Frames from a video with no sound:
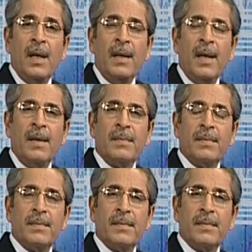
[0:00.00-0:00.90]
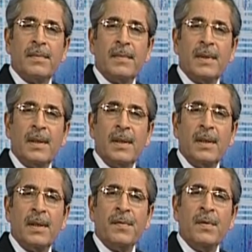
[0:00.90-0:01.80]
Now,
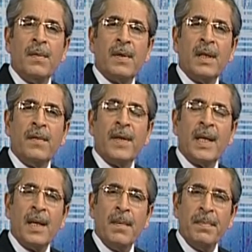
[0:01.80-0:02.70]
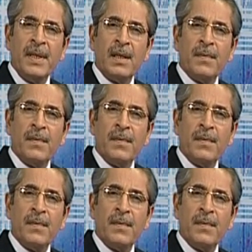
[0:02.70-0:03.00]
if you are working for a company